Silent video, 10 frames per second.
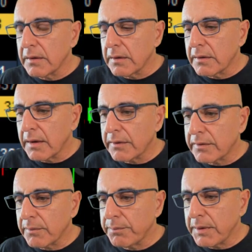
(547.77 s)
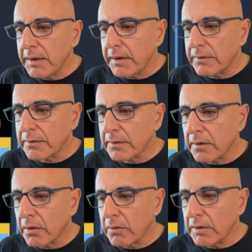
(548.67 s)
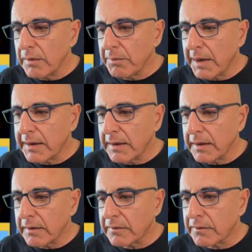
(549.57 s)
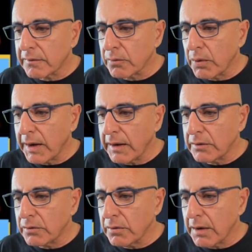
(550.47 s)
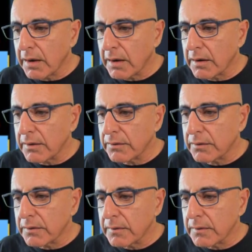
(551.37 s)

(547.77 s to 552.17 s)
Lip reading: The S&P is slowly making its way to the highs.